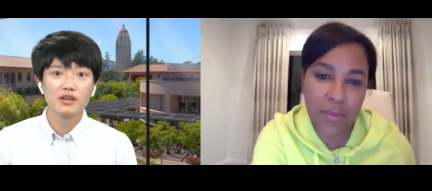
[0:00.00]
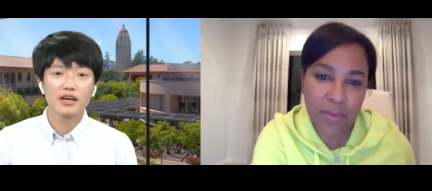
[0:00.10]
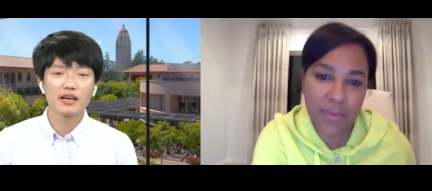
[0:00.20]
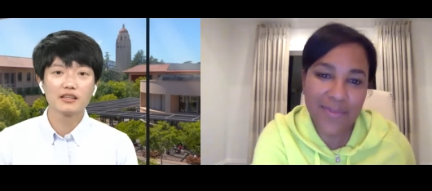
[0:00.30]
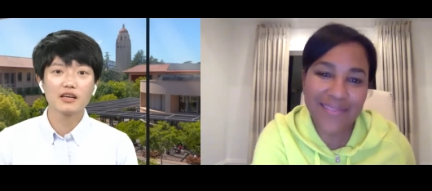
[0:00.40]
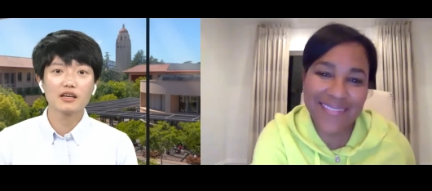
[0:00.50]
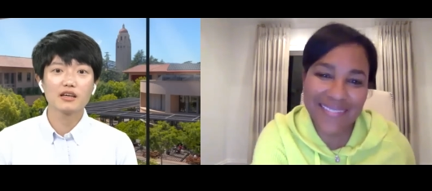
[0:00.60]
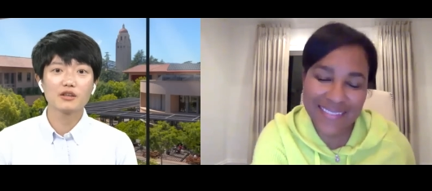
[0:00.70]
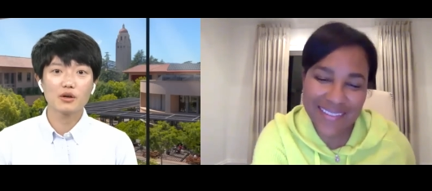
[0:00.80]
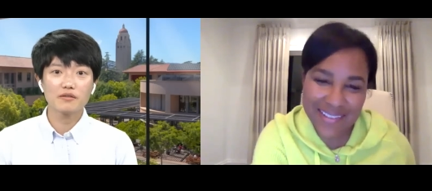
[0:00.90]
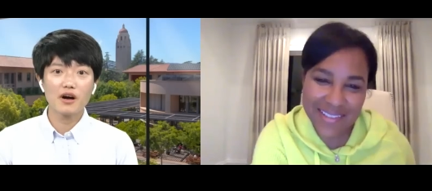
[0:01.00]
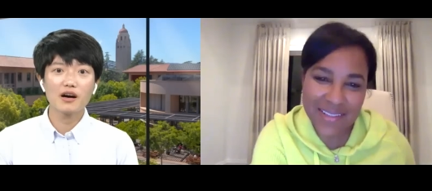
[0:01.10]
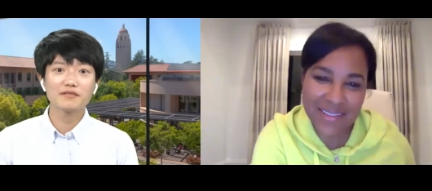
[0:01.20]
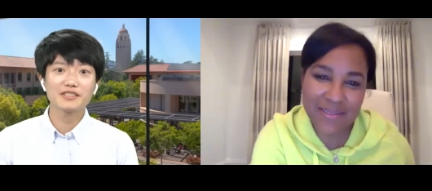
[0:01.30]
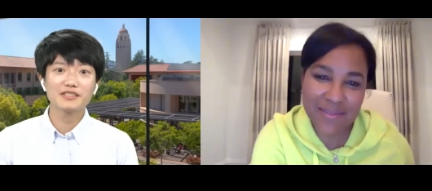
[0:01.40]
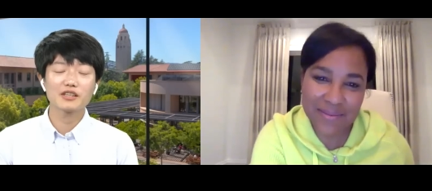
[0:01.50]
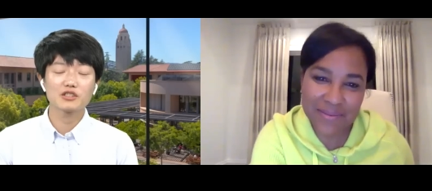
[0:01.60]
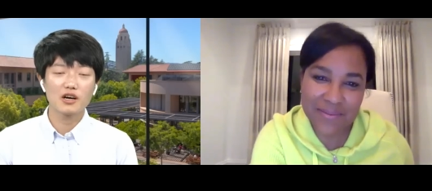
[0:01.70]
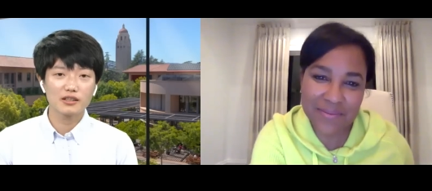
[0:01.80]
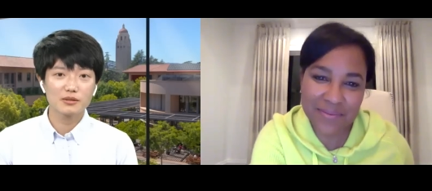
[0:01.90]
Speaker 1: And you have often
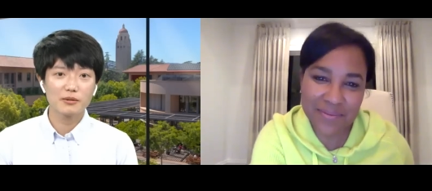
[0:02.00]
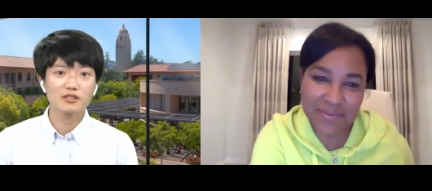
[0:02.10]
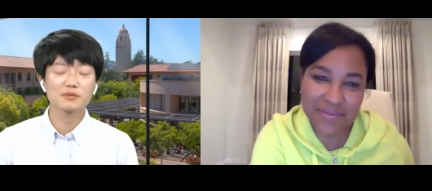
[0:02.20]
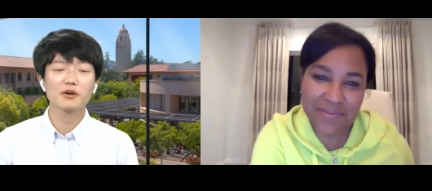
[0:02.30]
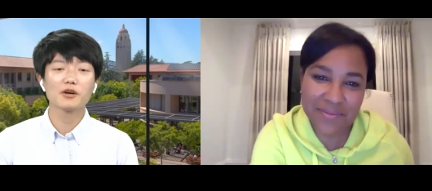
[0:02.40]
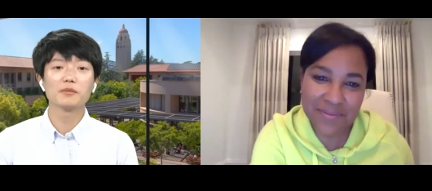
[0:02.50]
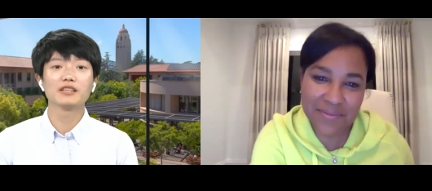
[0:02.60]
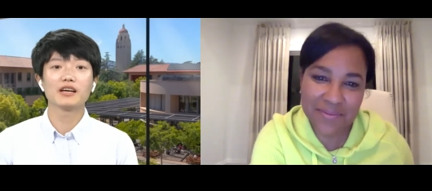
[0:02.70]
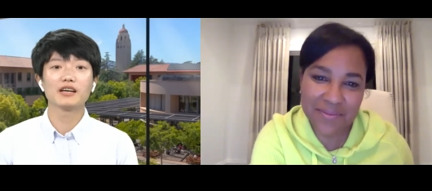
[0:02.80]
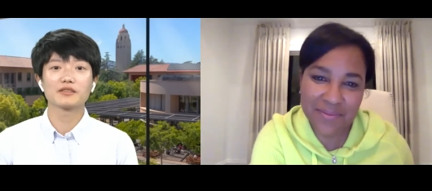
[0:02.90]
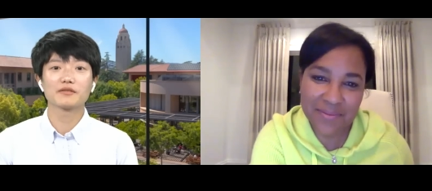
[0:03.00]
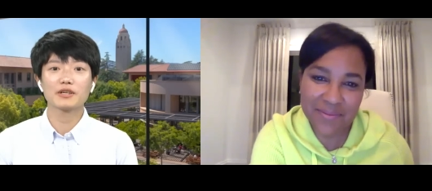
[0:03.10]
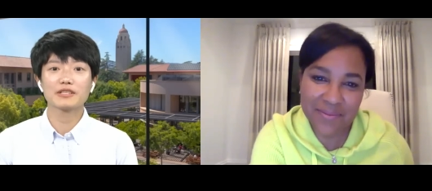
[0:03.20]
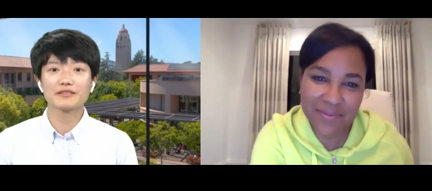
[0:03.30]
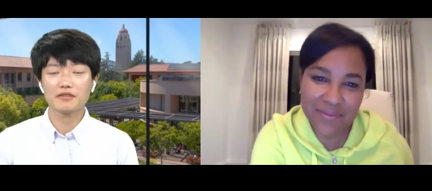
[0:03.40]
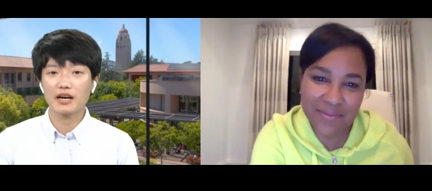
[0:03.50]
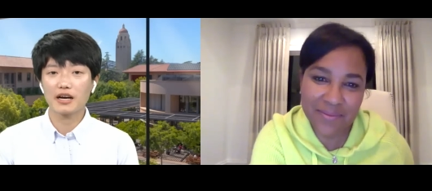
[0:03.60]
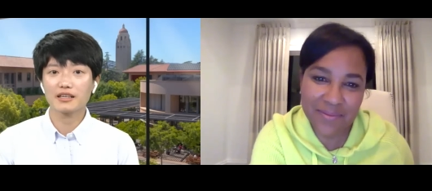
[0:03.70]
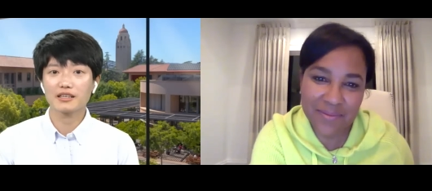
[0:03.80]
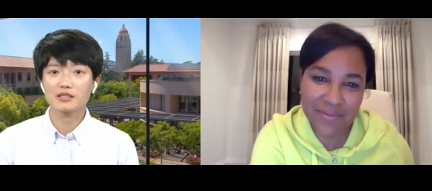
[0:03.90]
talked about Spelman as a very
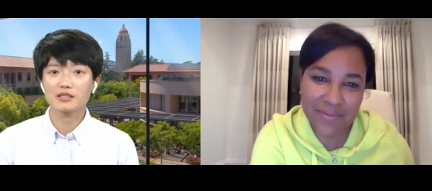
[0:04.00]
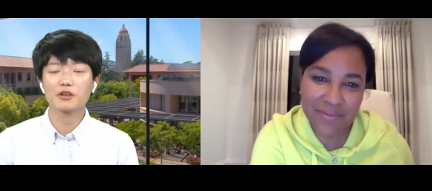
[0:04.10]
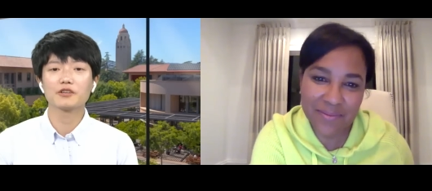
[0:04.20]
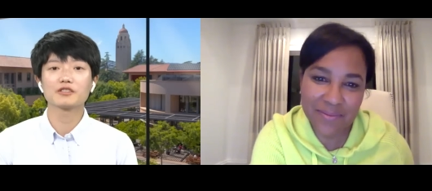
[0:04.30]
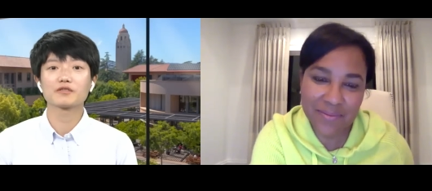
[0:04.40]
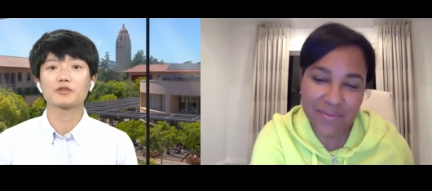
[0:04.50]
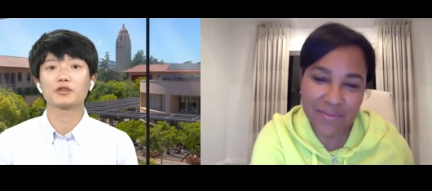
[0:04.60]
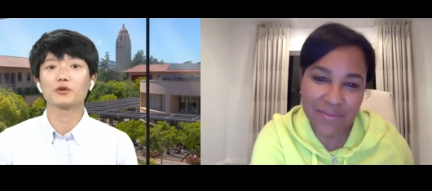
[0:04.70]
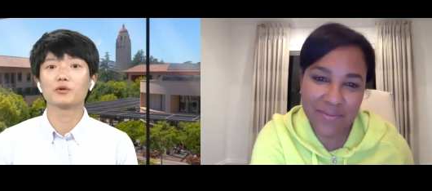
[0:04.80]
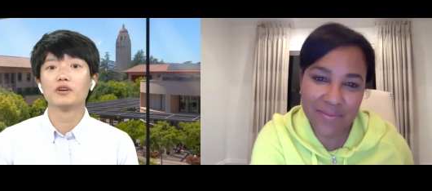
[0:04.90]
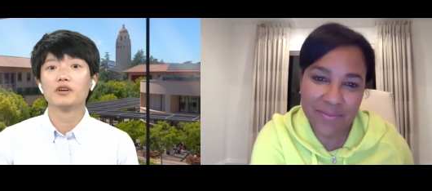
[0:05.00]
defining experience for you.